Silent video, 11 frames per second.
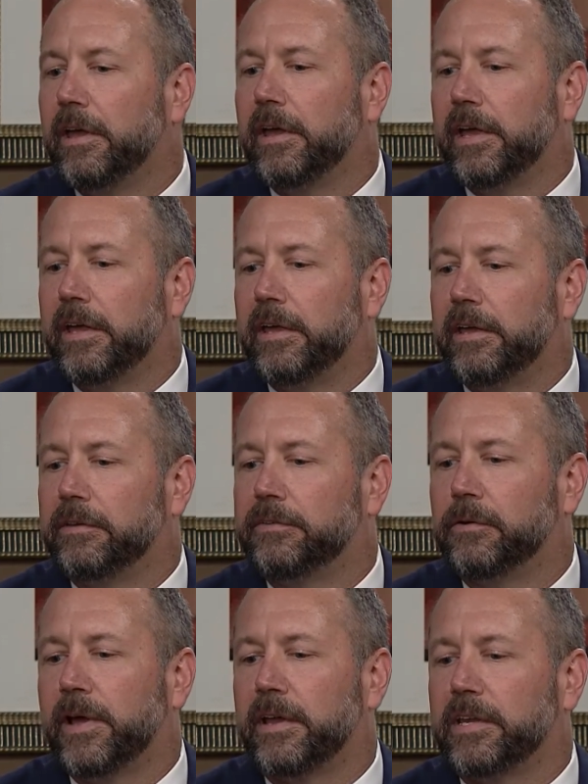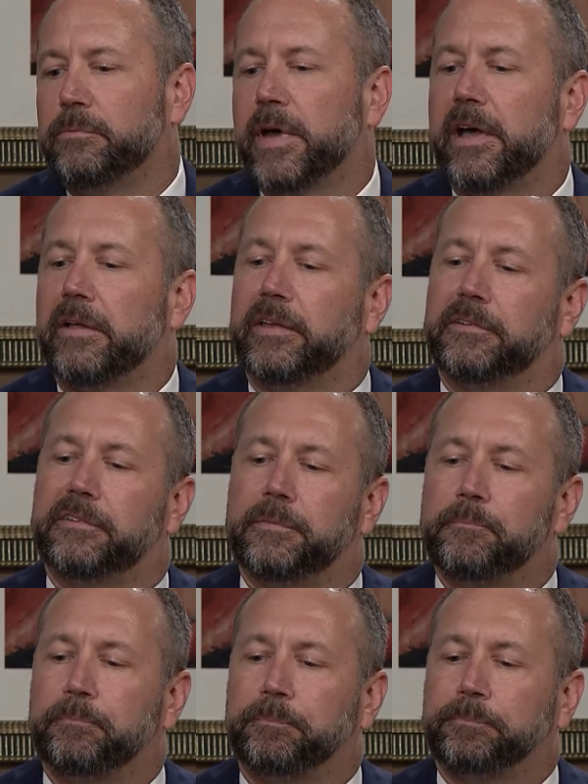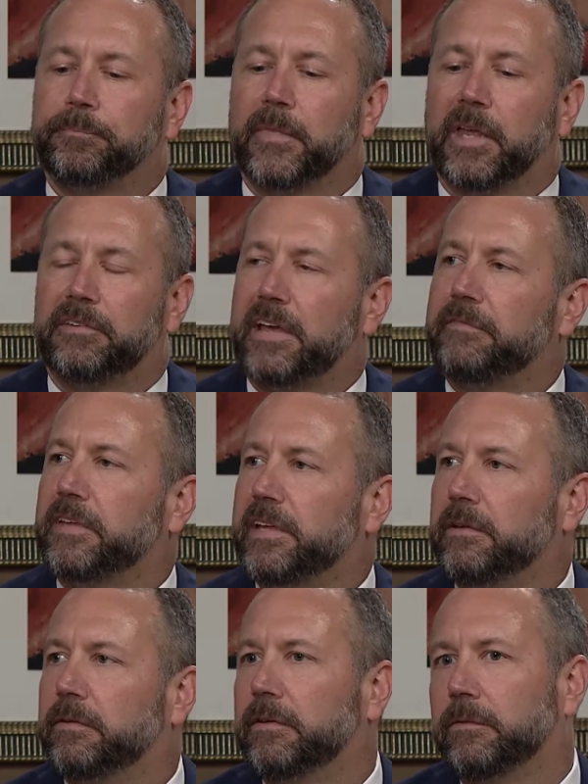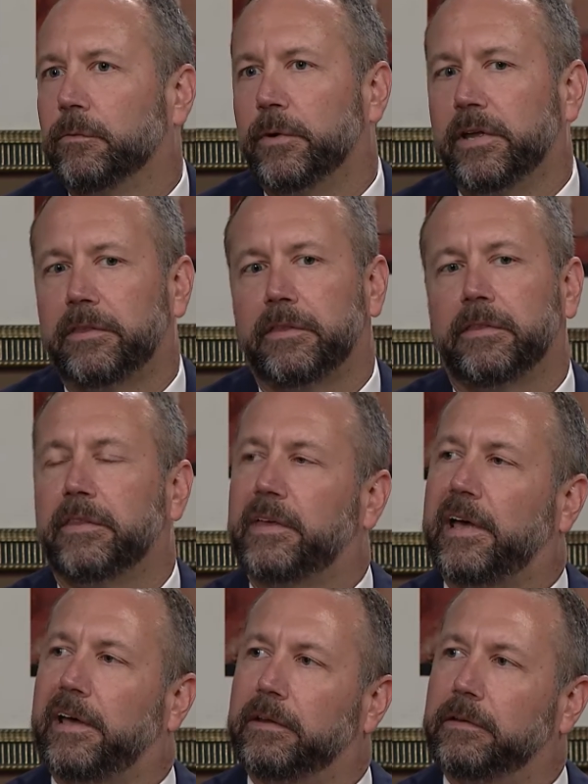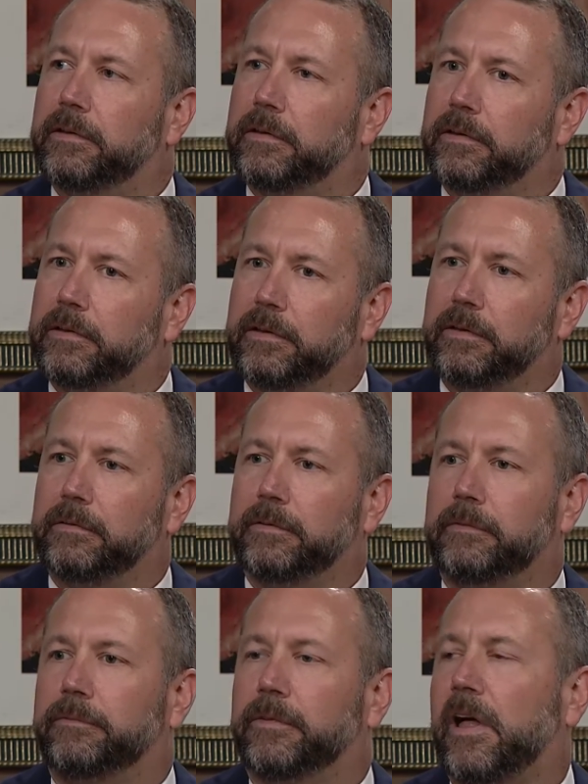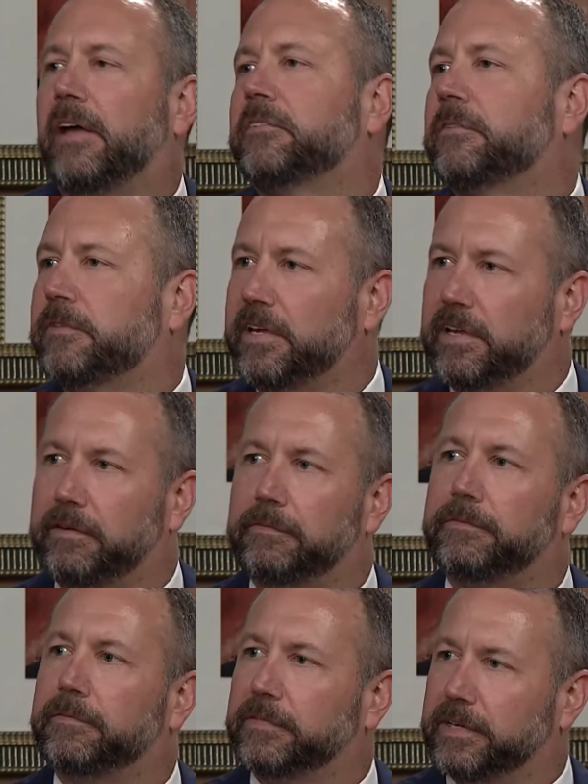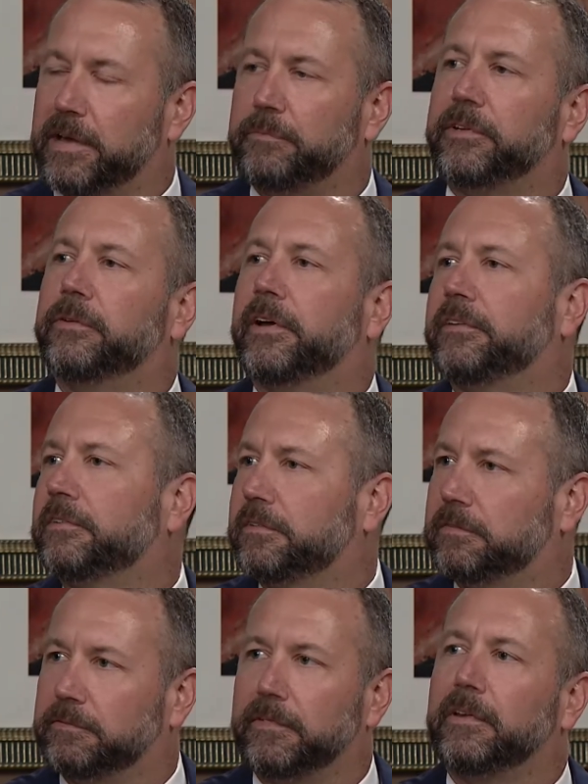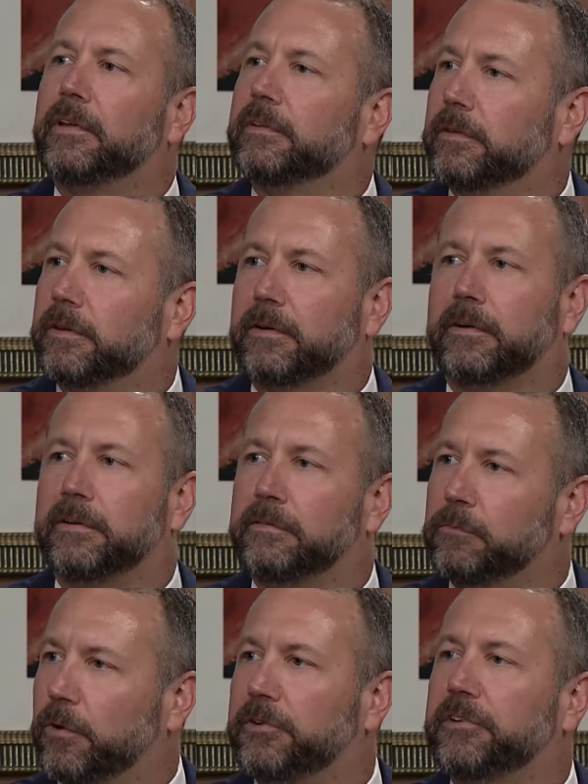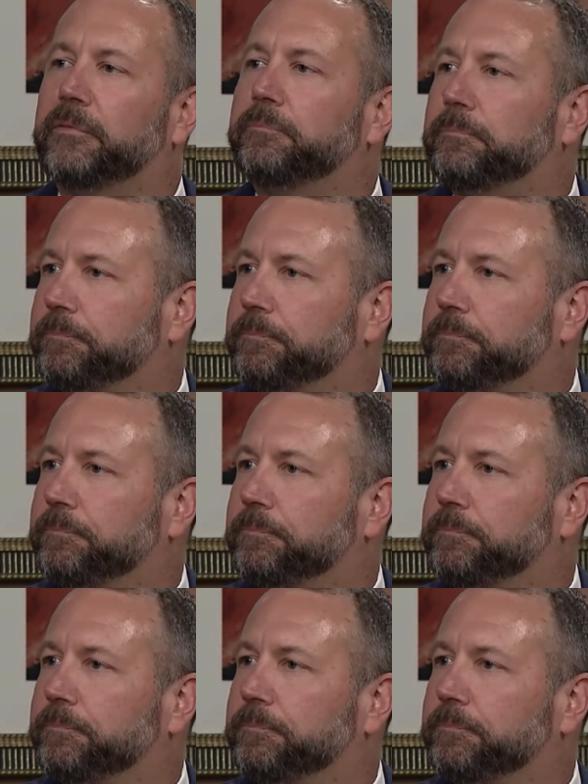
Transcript: And so how do you balance safety with that philosophy of come to us, mm-hmm. learn, worship?